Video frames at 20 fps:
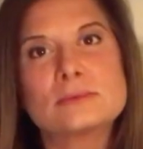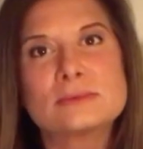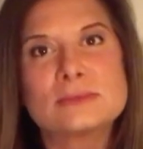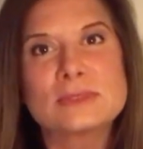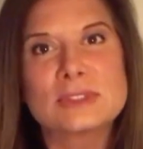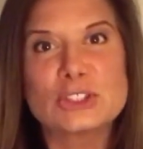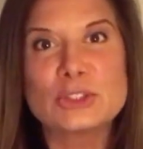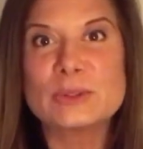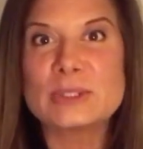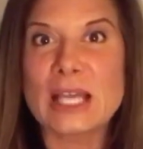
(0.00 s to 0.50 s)

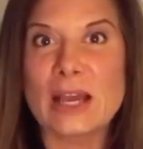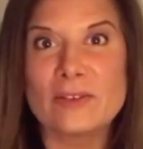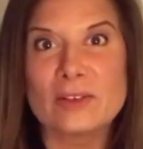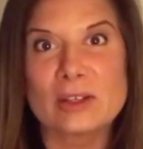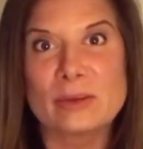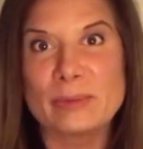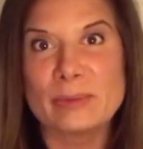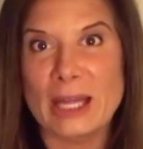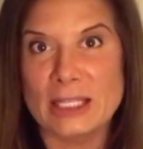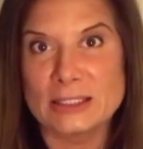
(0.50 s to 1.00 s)
She was having a
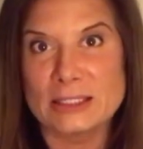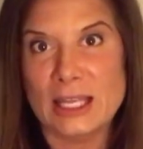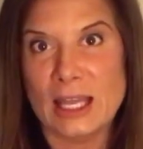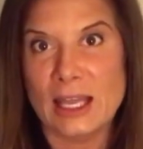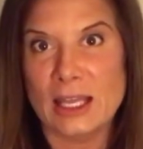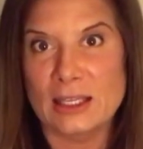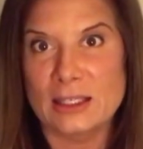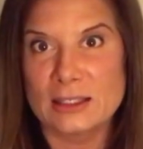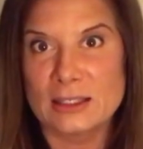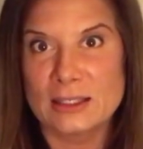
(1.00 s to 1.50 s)
bad
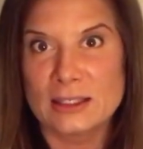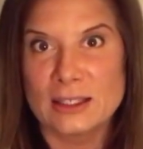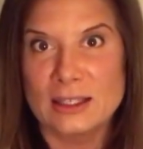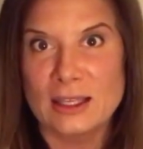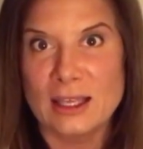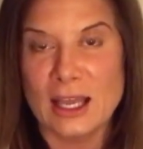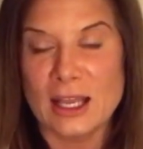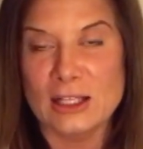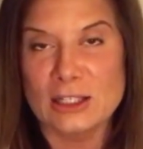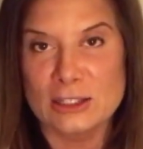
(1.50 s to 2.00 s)
day.
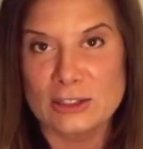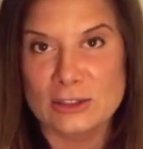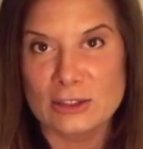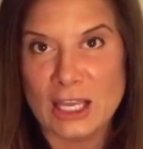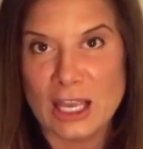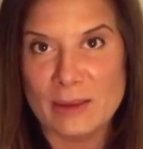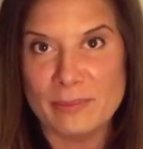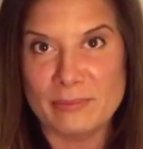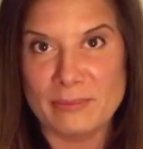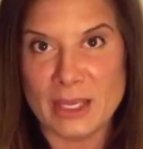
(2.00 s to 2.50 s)
Clearly
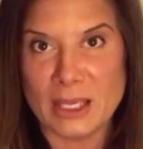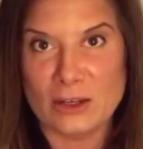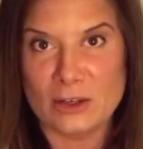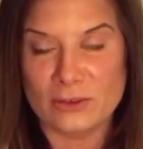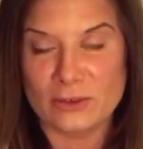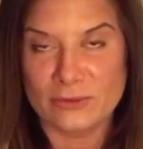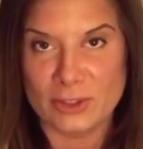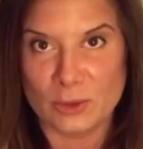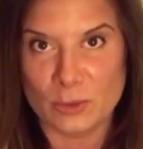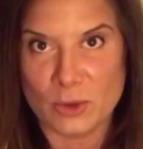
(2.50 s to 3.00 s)
I made her
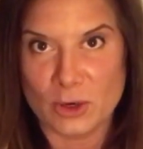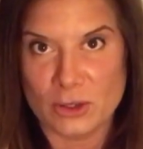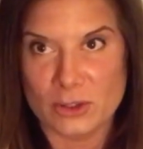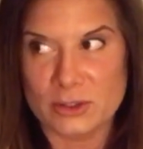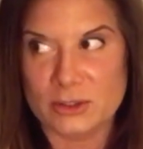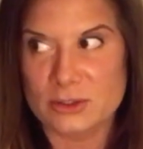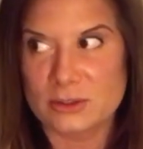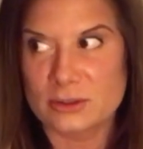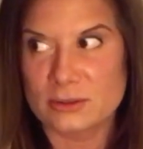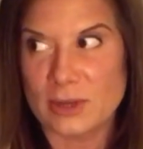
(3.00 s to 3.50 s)
feel worse.
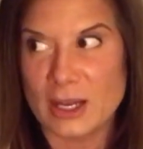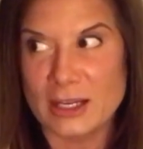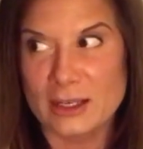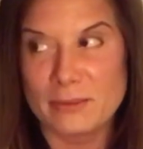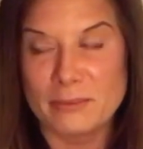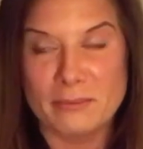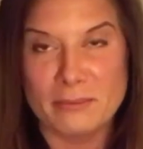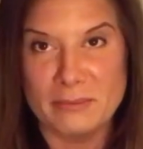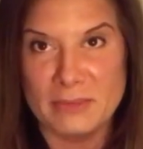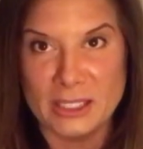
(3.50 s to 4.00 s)
I
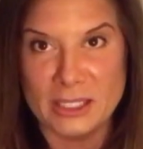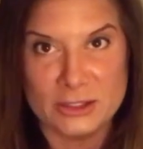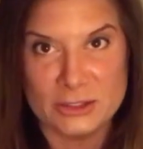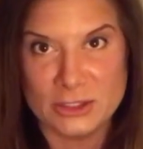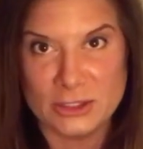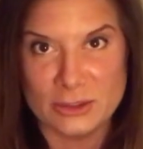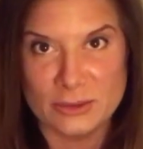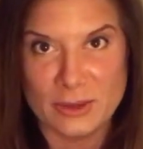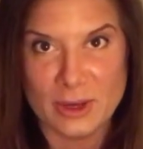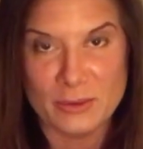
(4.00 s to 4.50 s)
didn't mean
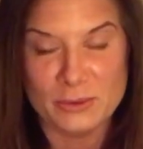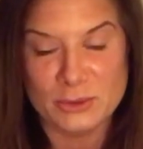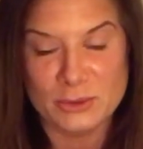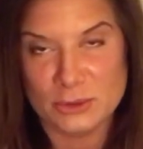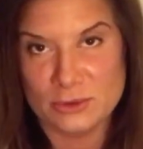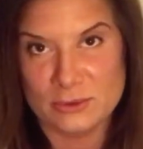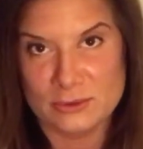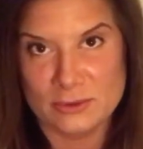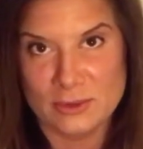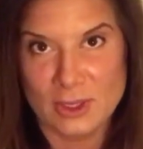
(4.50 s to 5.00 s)
to. I was
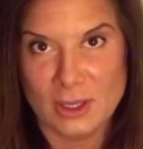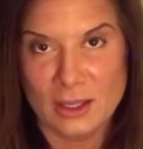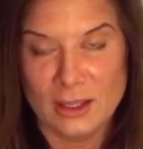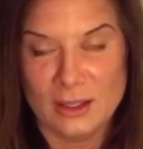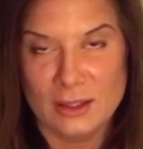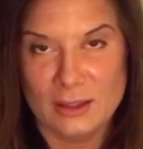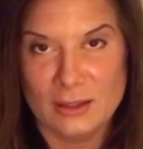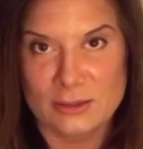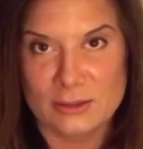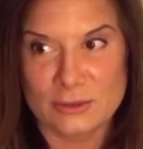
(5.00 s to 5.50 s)

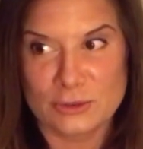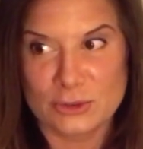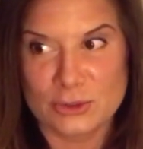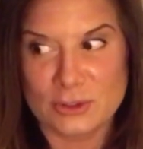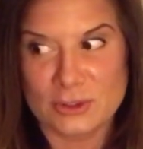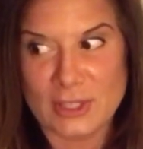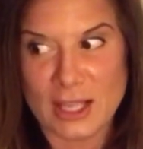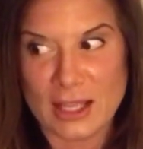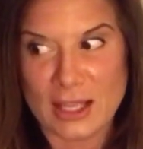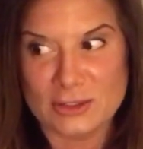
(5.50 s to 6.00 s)

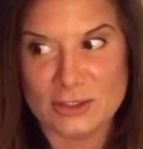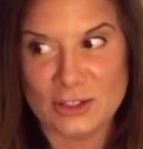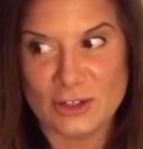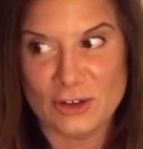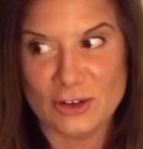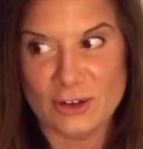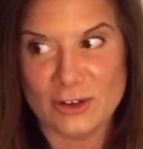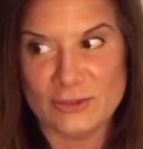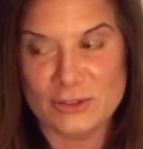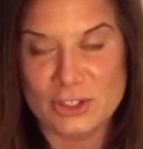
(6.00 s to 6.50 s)
just asked
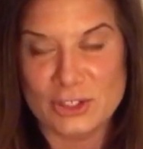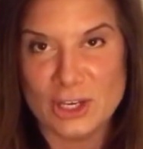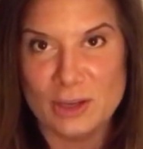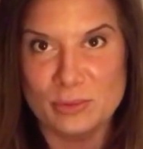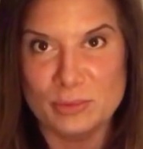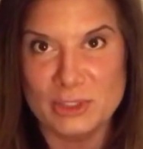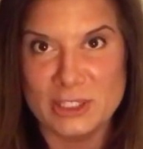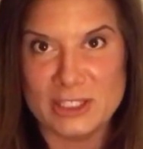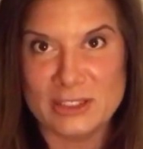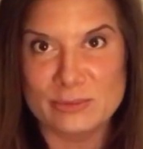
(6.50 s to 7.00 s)
her if she could
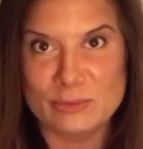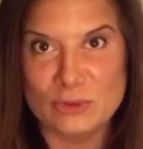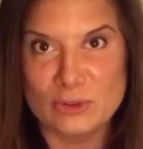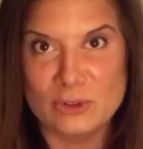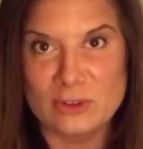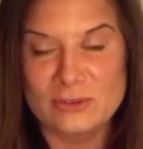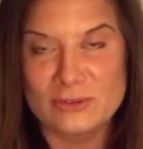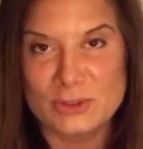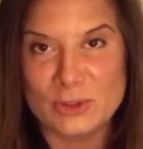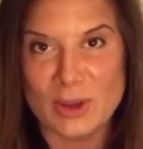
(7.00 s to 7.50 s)
please
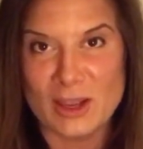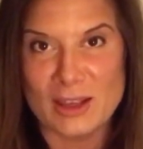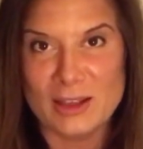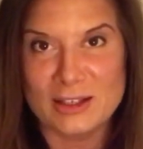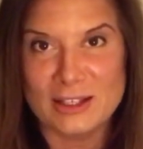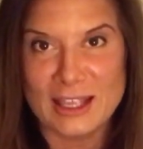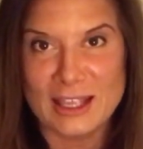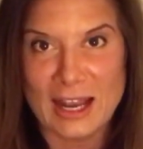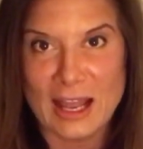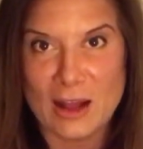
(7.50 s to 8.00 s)
move so I could
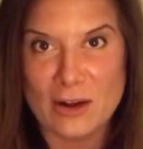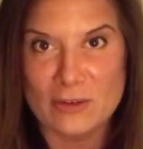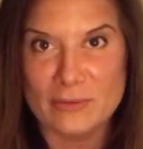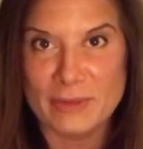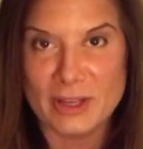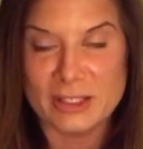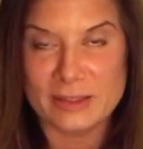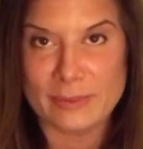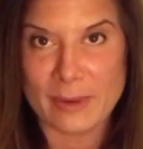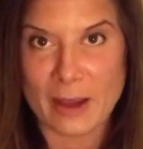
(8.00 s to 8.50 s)
get out of
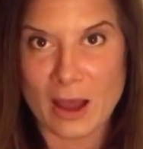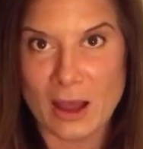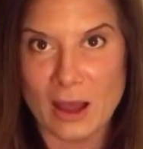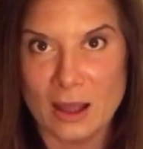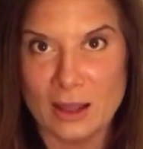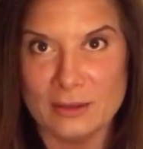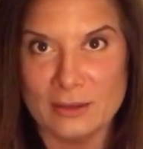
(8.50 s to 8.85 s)
my spot.